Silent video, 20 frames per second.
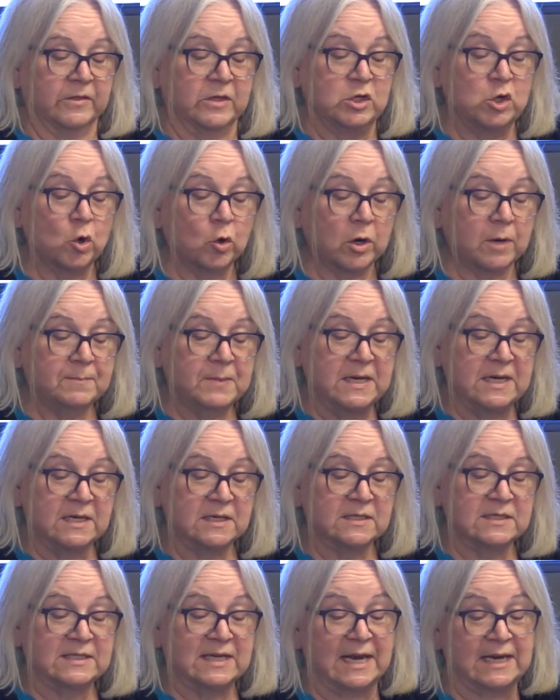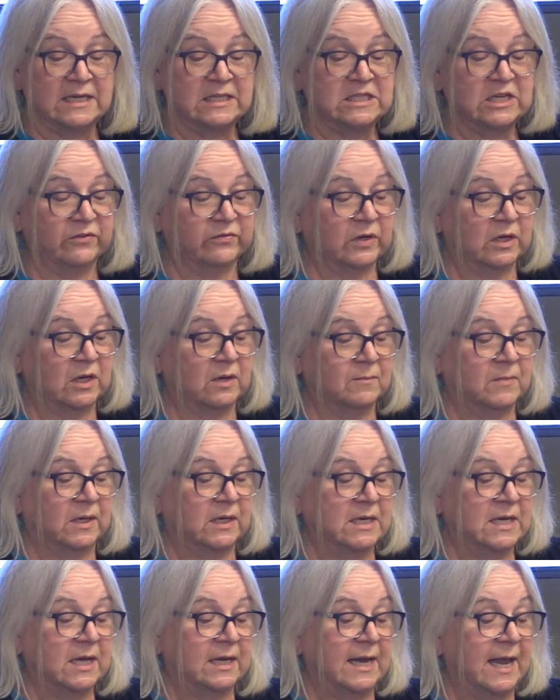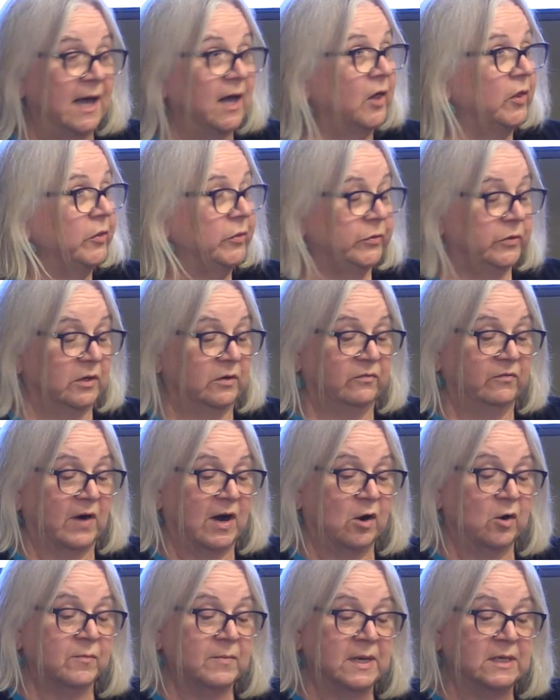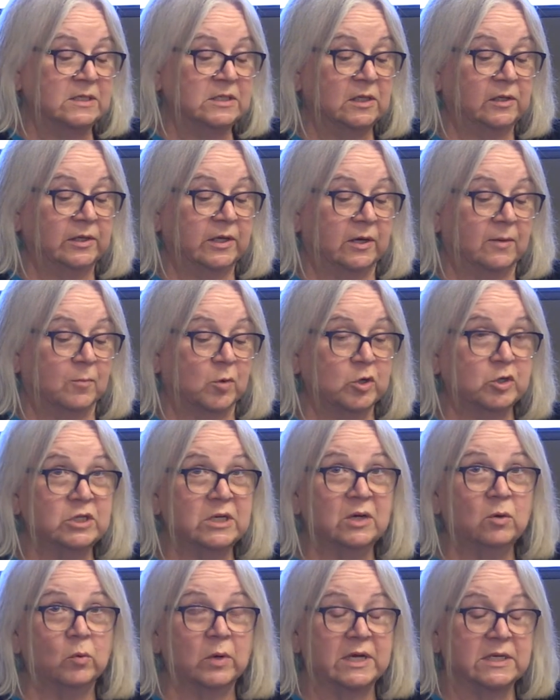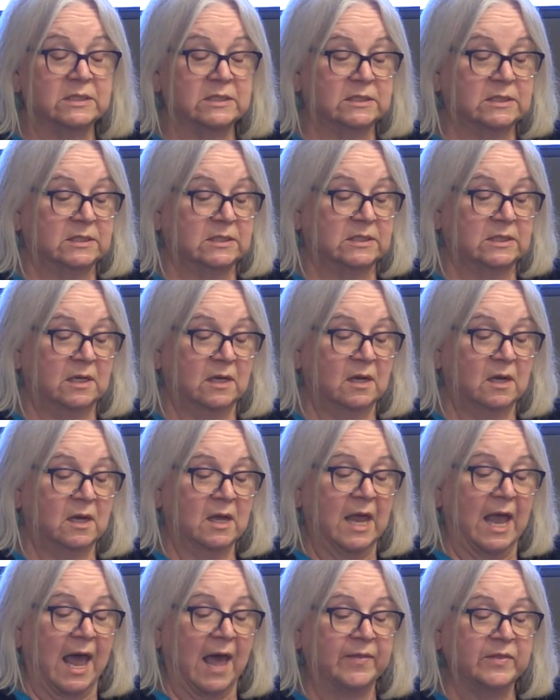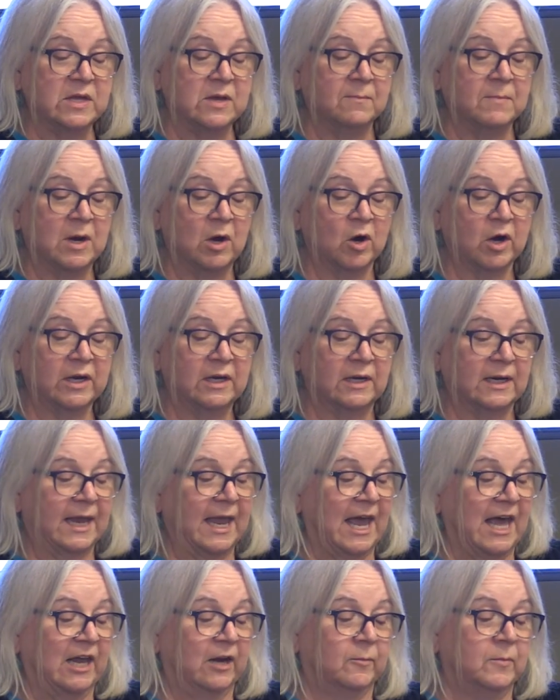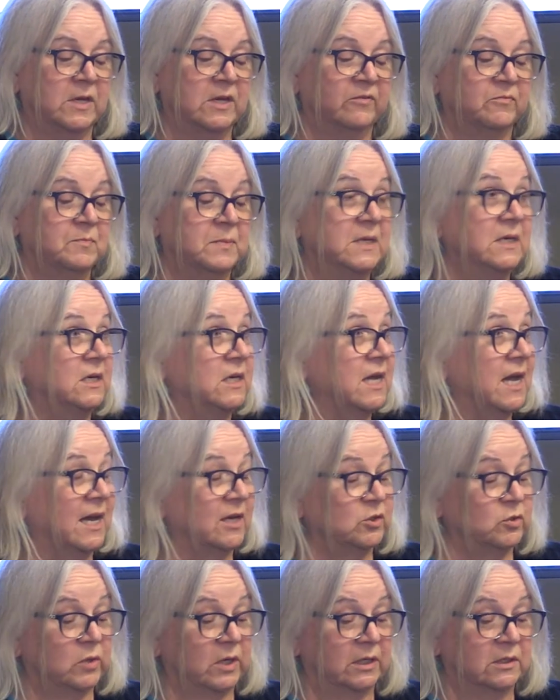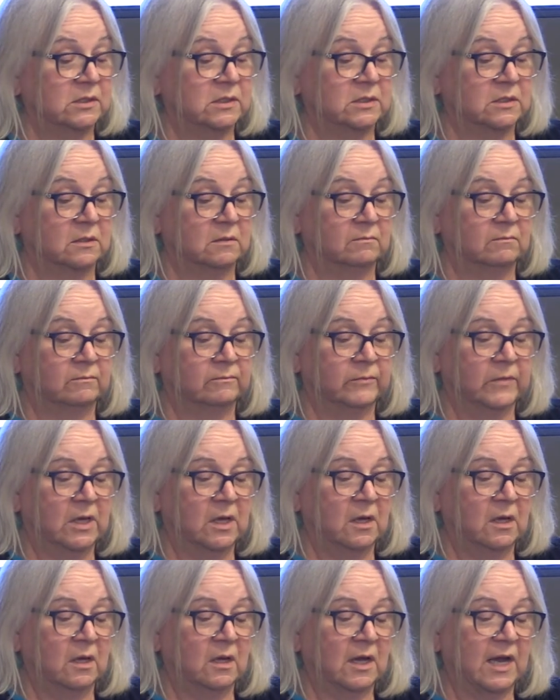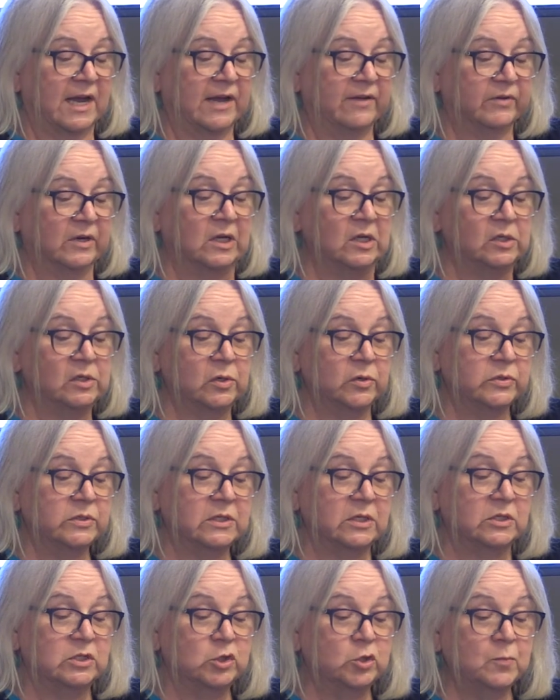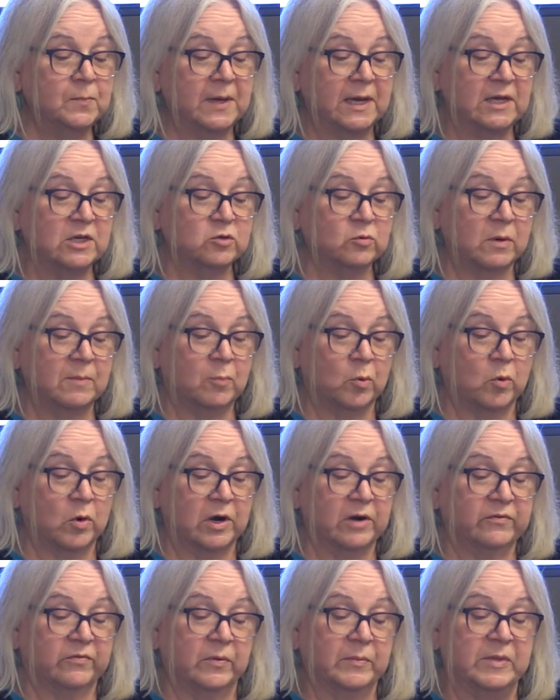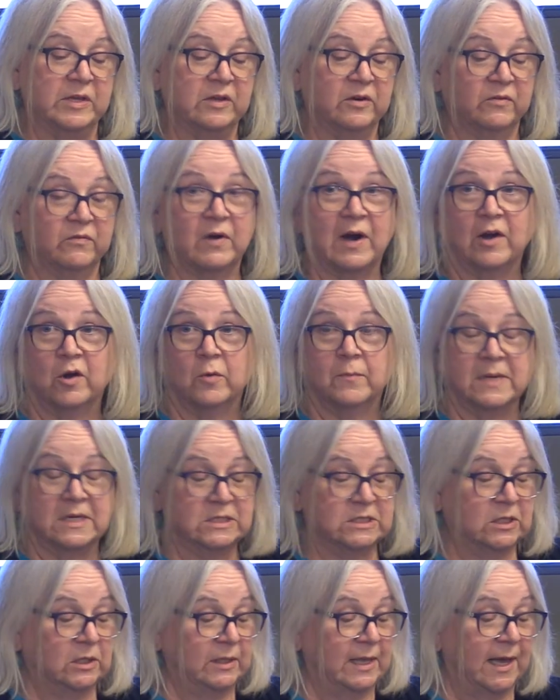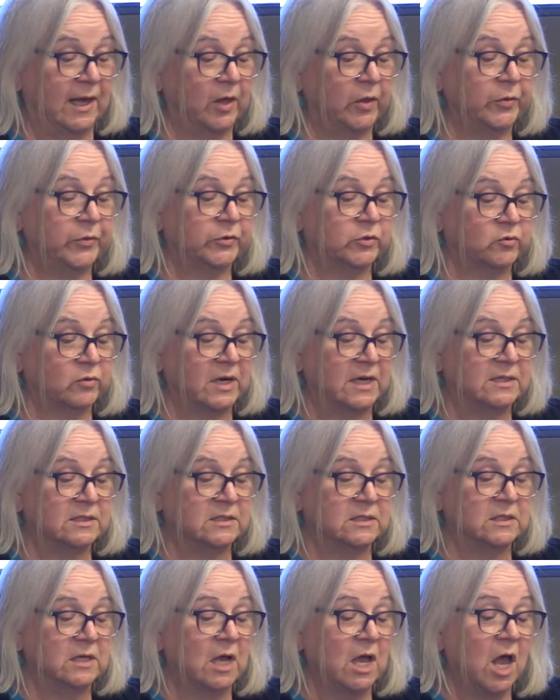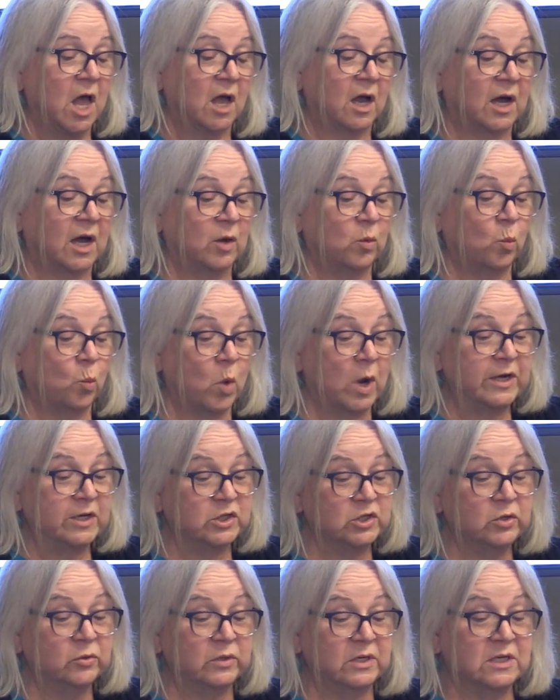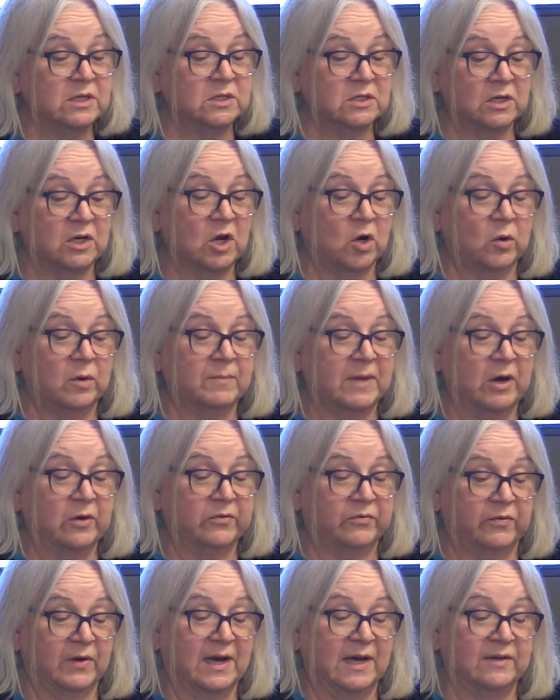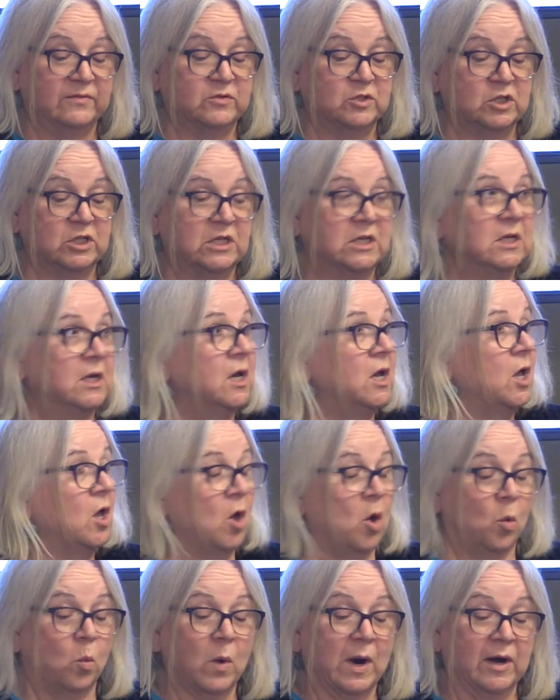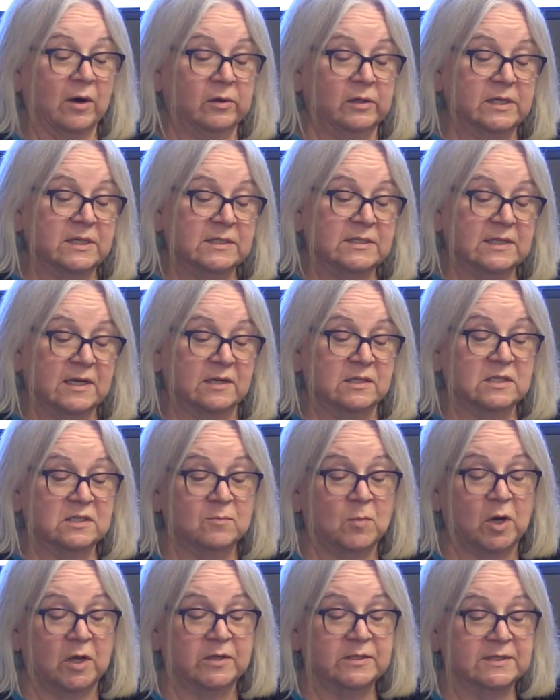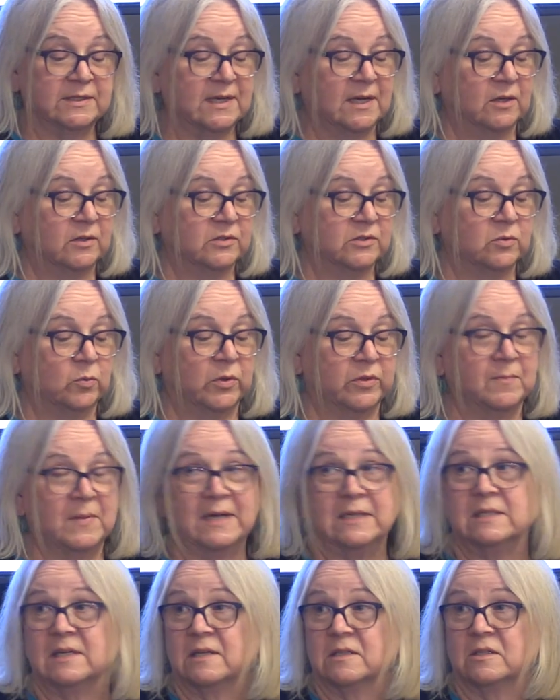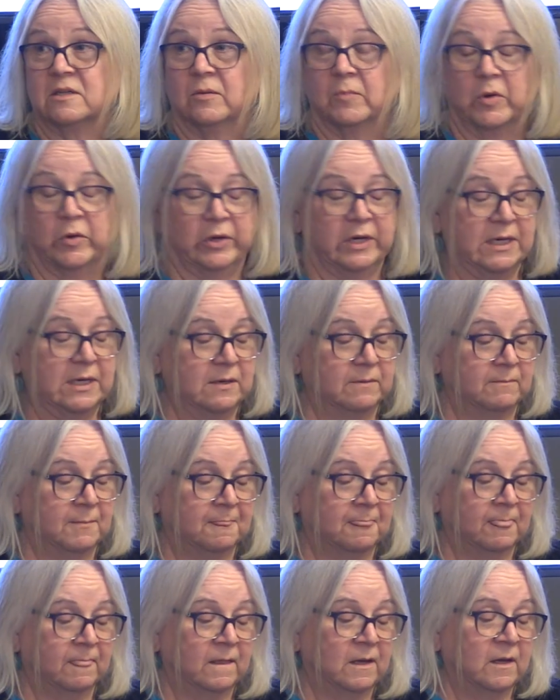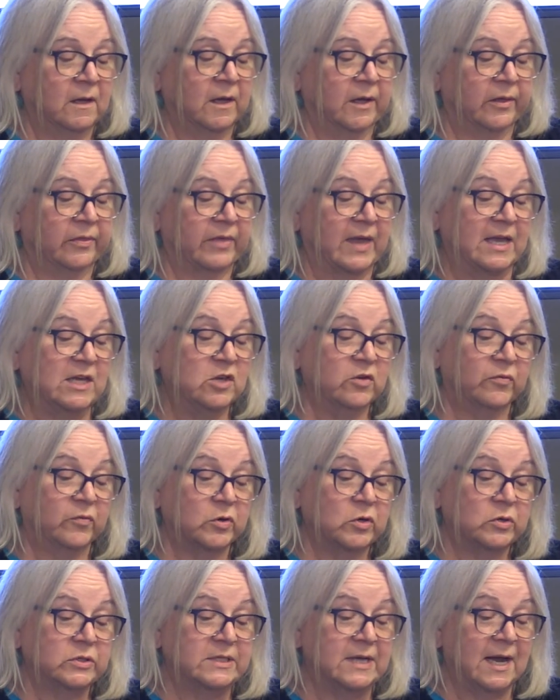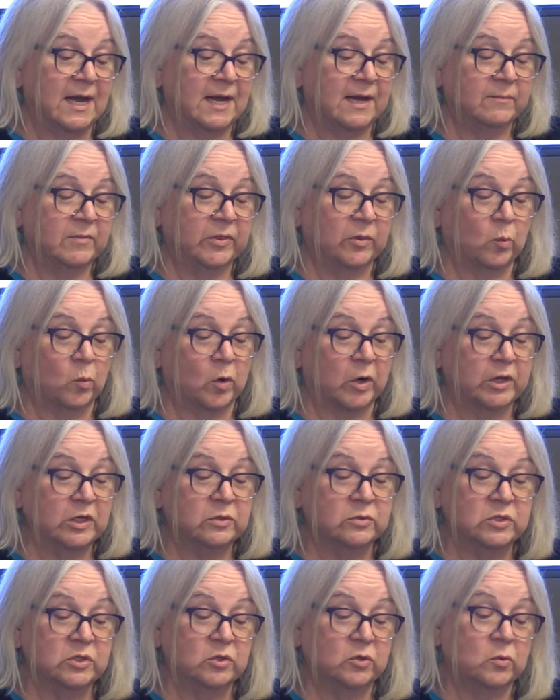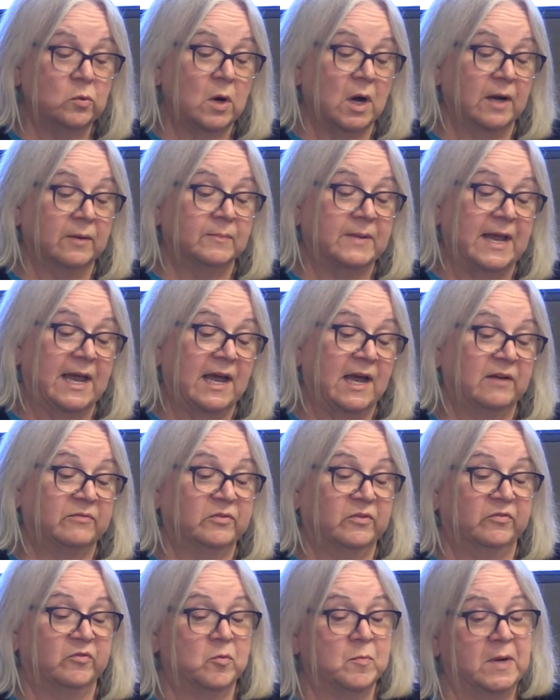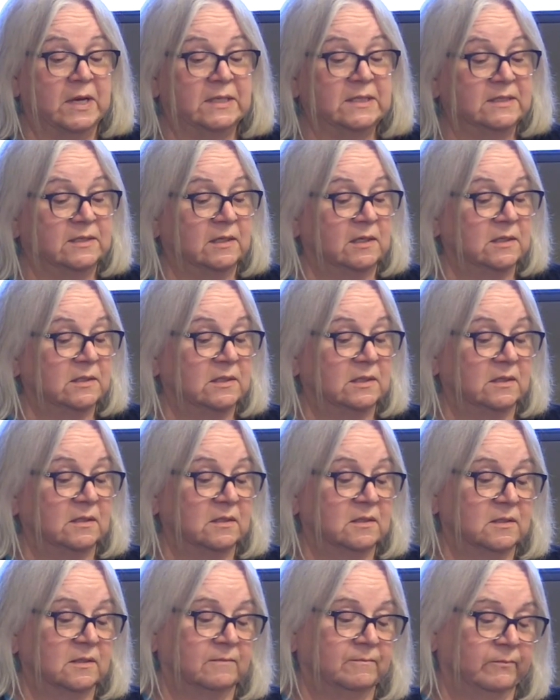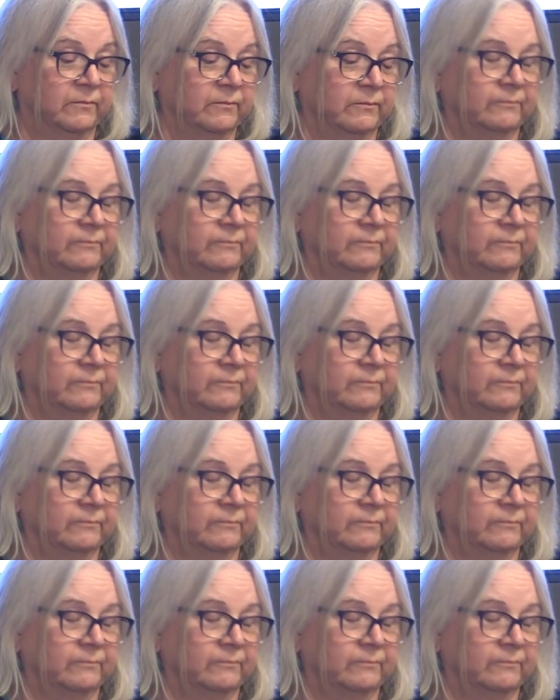the European Scientific Committee on Health, Environmental, and Emerging Risks, and the American Academy of Pediatrics. I have enclosed a 2-page report from the Environmental Health Trust on what you need to know about 5G, wireless, and small cells with my testimony. Thank you for your time and the work you do on behalf of Vermont citizens.